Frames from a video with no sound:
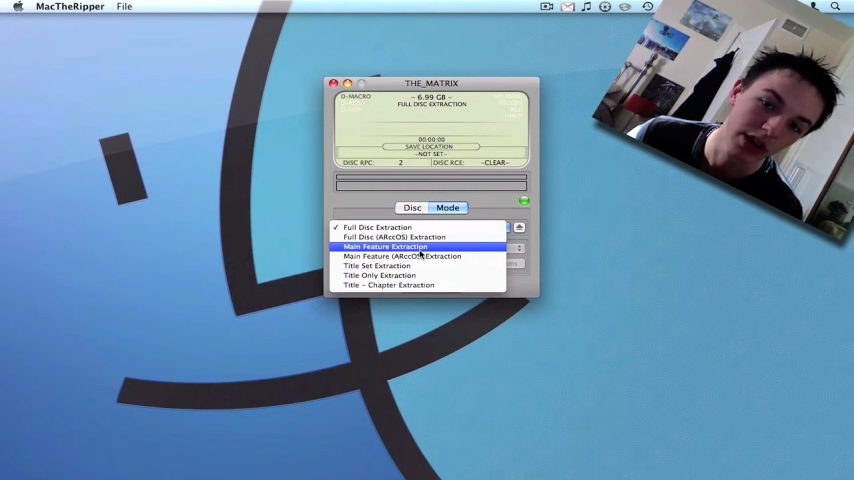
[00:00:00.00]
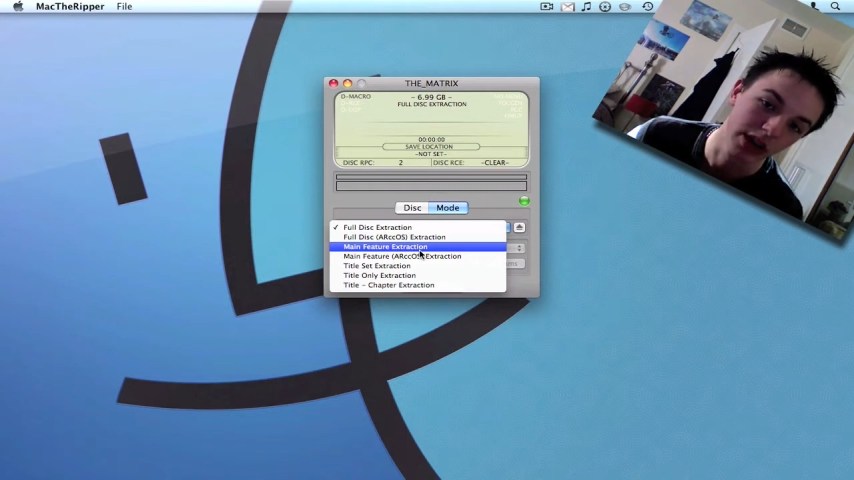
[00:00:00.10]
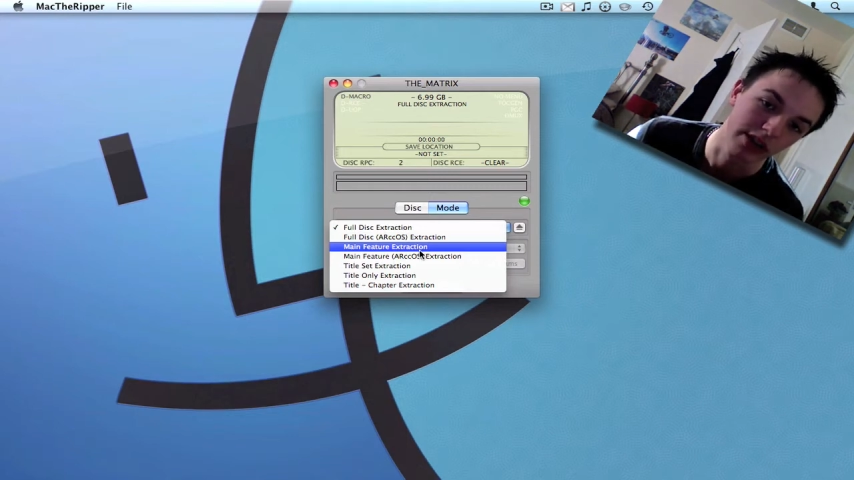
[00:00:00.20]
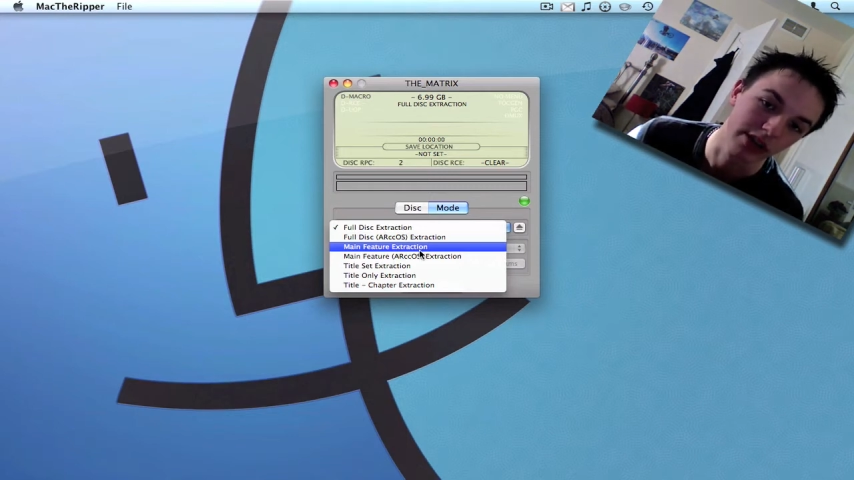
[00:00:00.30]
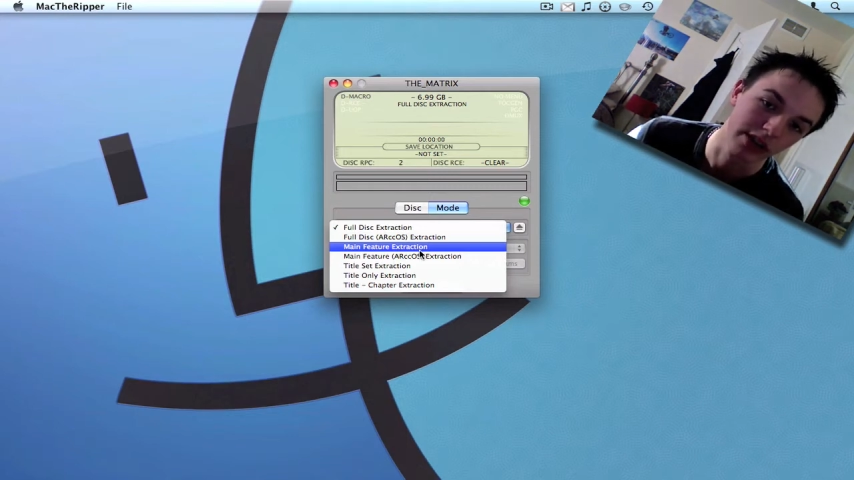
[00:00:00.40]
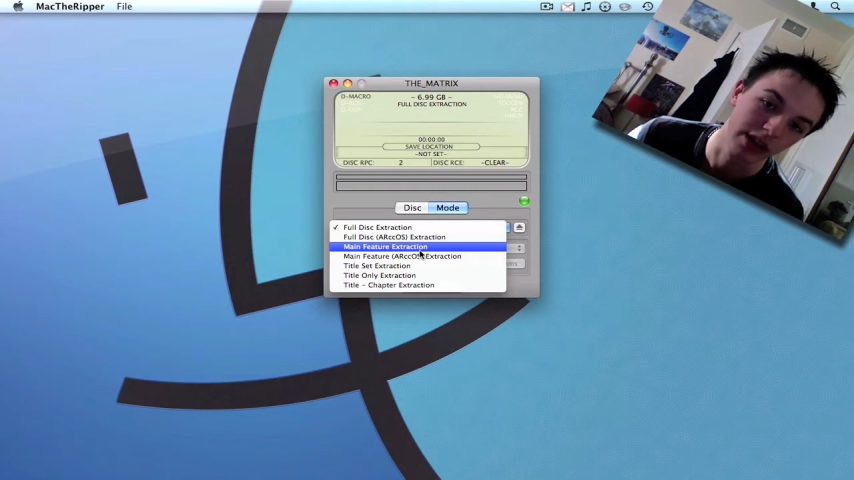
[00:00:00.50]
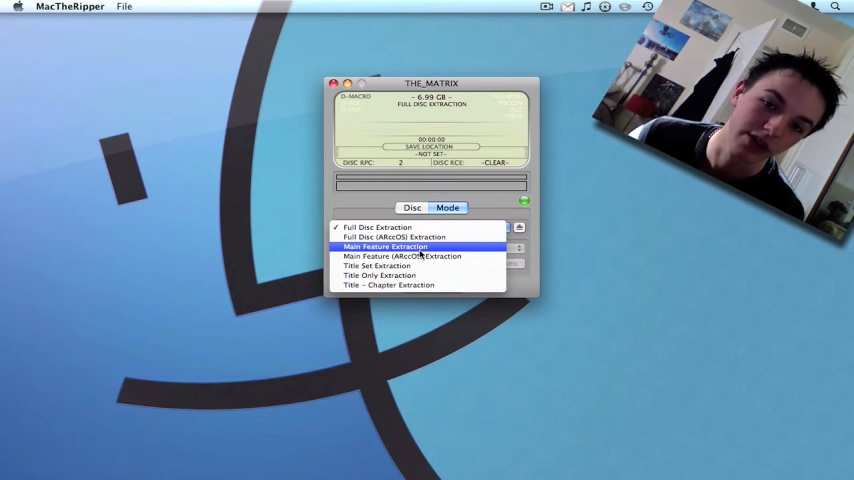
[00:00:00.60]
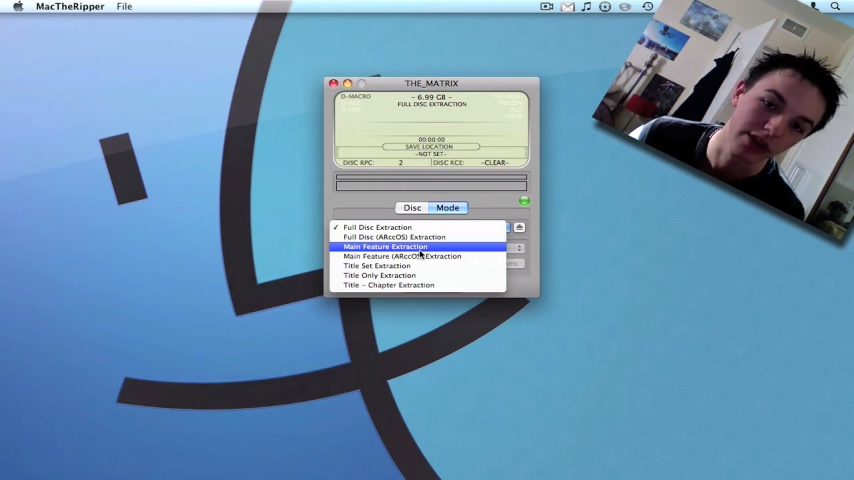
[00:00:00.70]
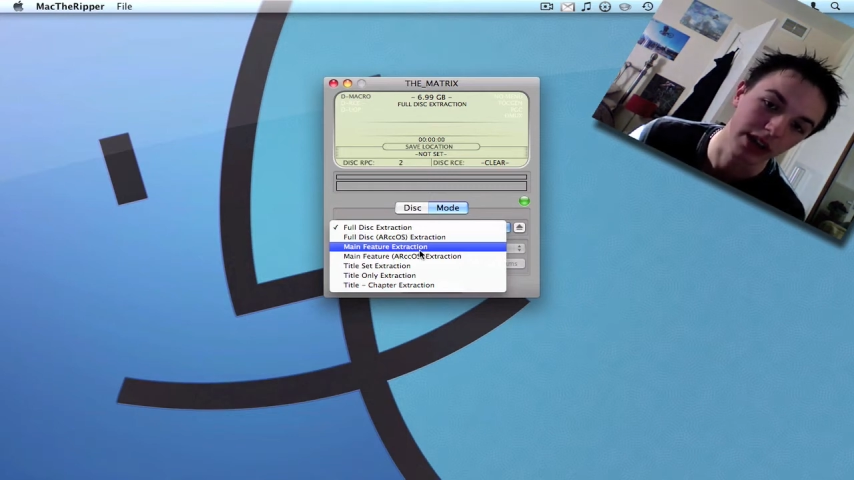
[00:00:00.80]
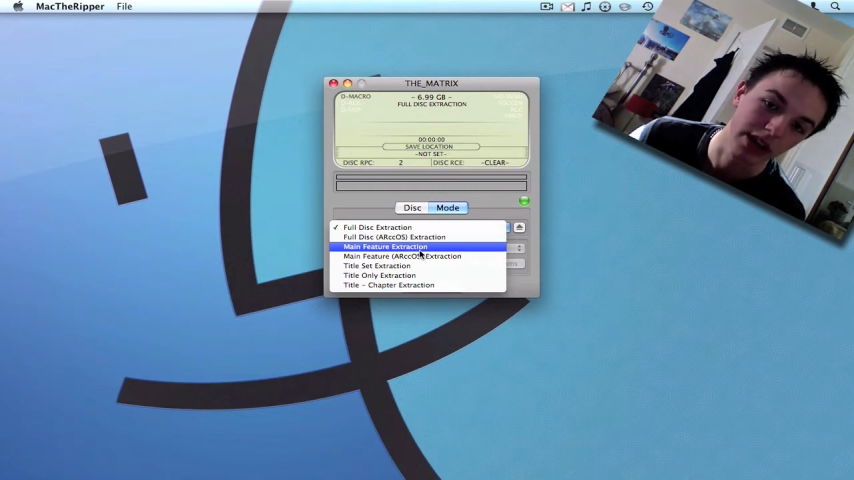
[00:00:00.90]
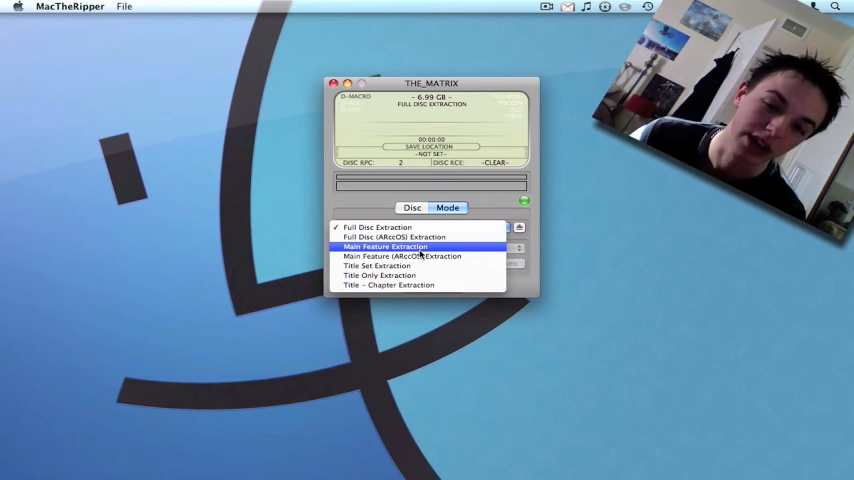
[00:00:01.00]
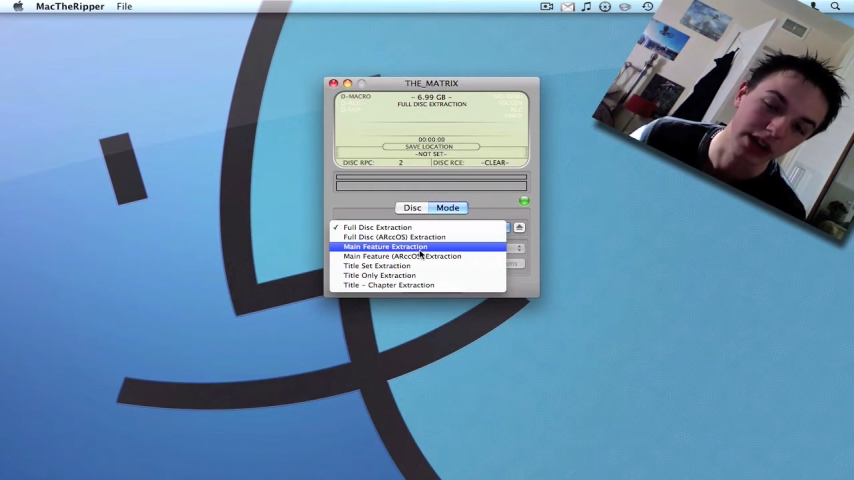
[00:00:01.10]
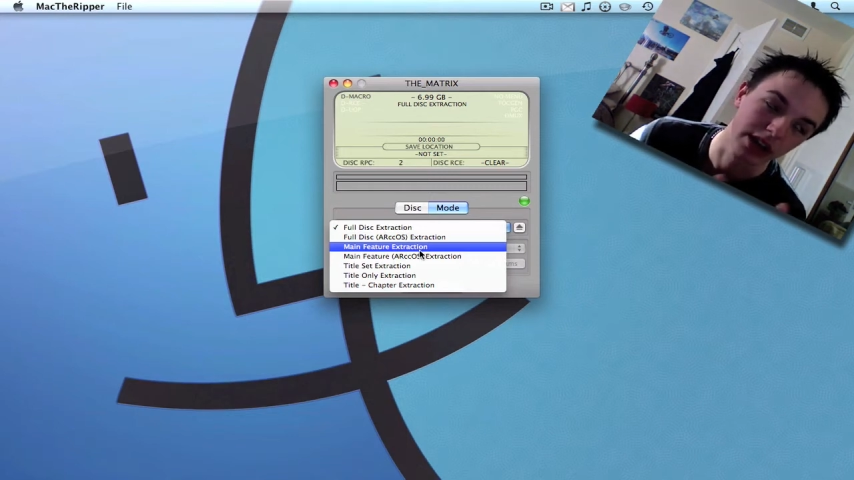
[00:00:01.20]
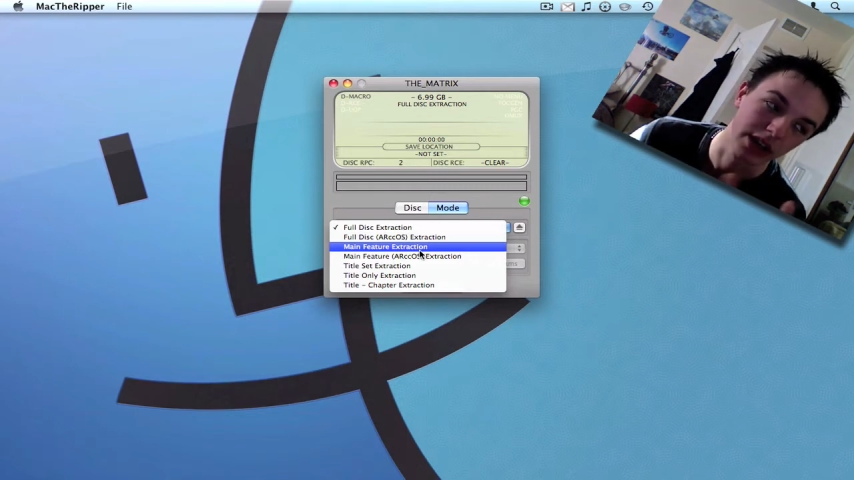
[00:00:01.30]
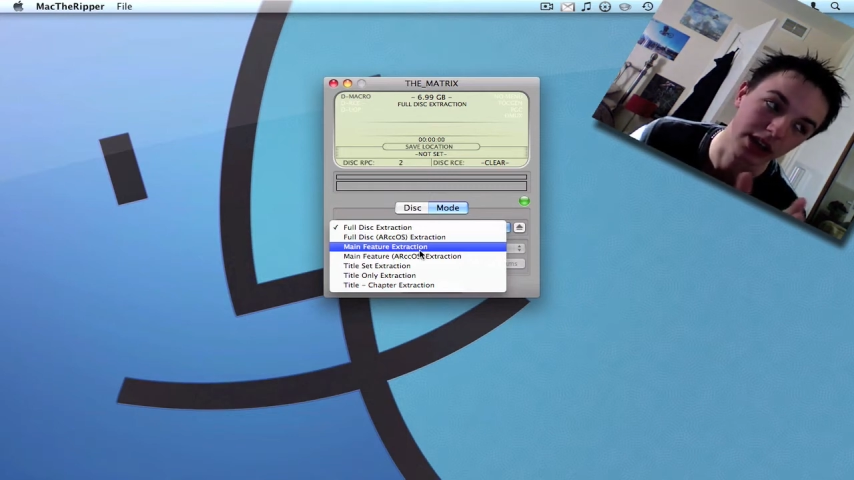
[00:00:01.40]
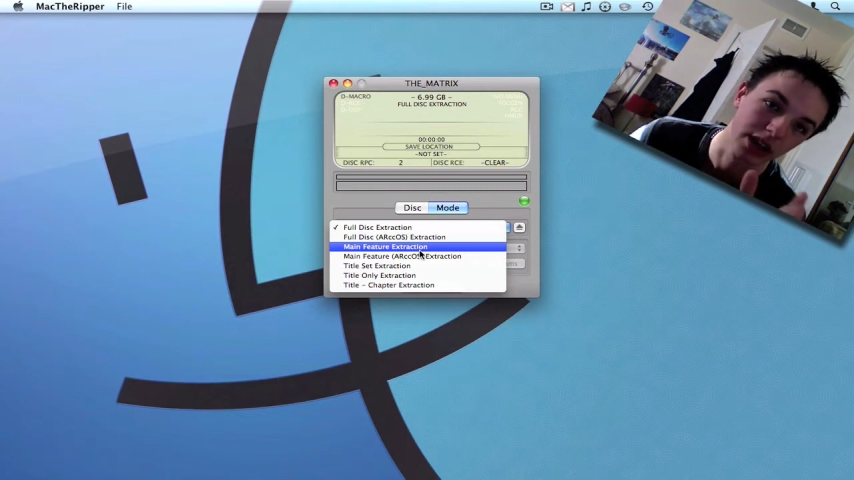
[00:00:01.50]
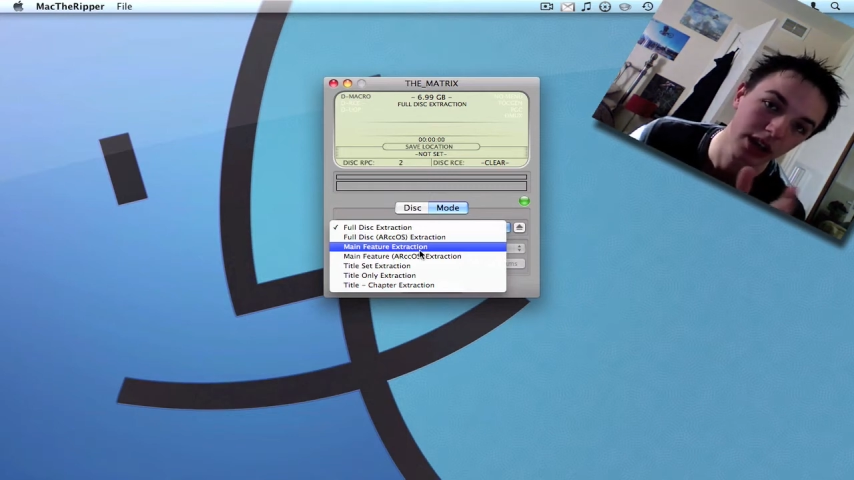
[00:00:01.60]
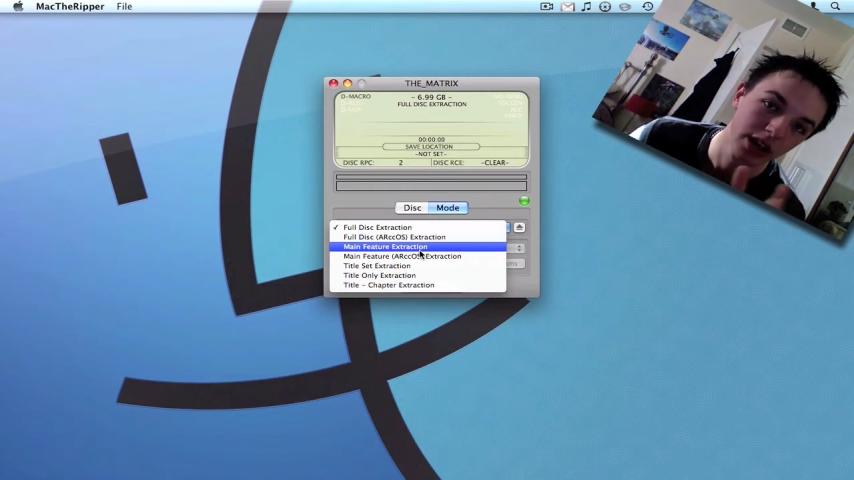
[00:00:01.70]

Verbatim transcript: instead of taking